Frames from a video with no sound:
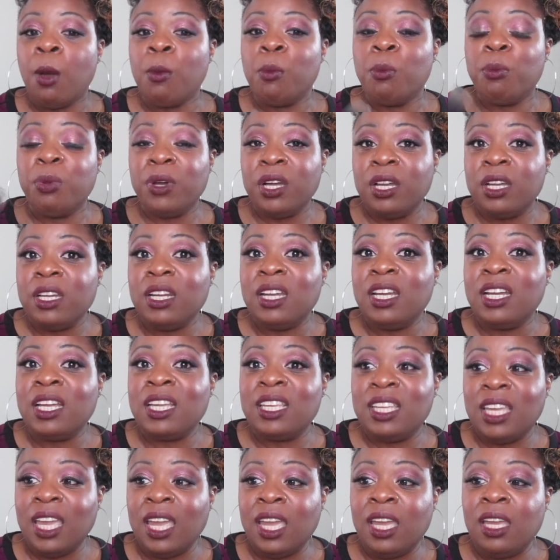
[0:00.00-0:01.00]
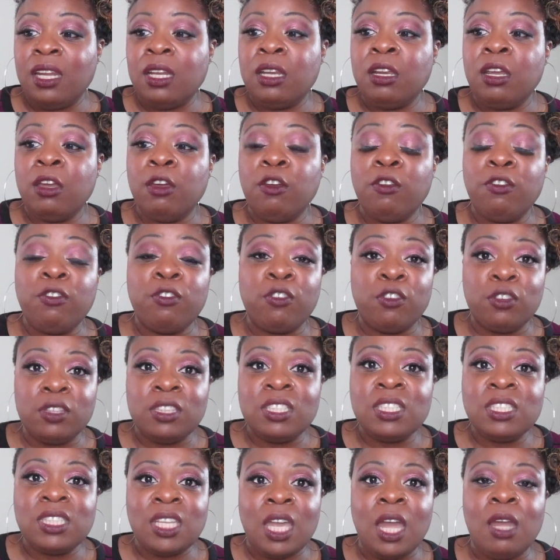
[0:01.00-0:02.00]
But again, for
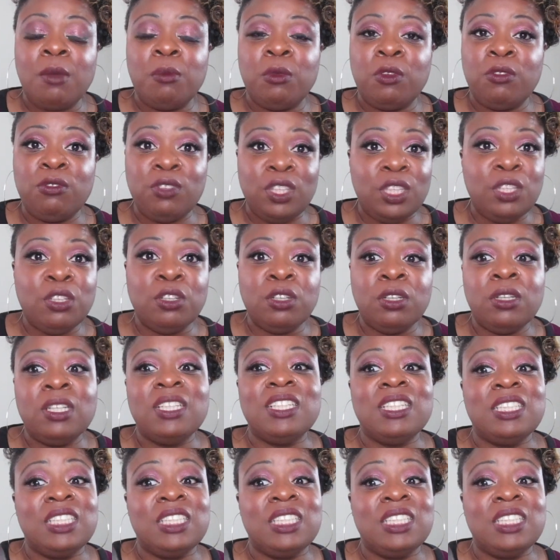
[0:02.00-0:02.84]
this time of year,